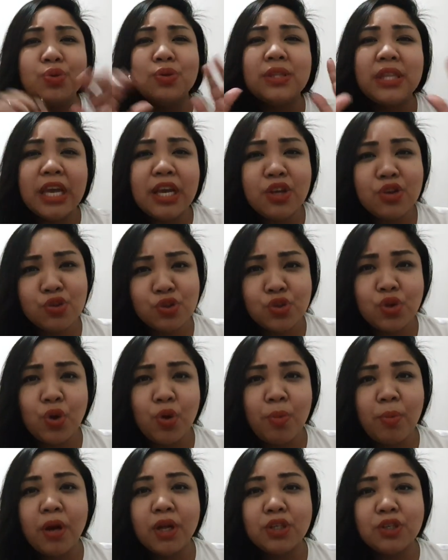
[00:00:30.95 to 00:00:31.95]
So thank you
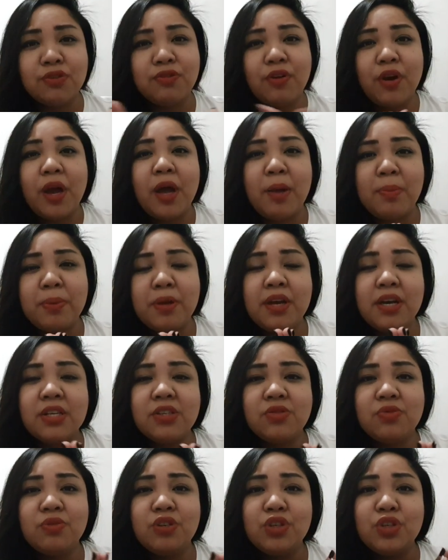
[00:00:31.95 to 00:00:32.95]
so much for helping
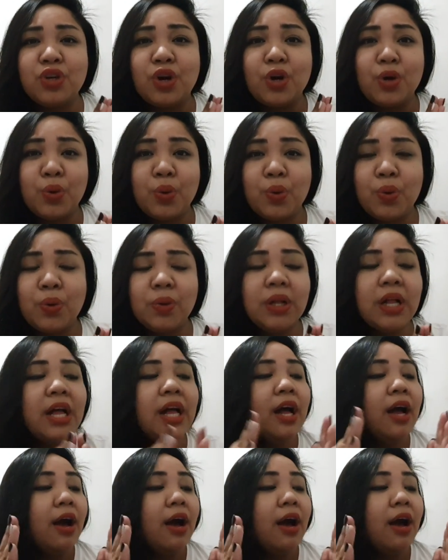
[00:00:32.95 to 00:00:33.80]
us reach our goal.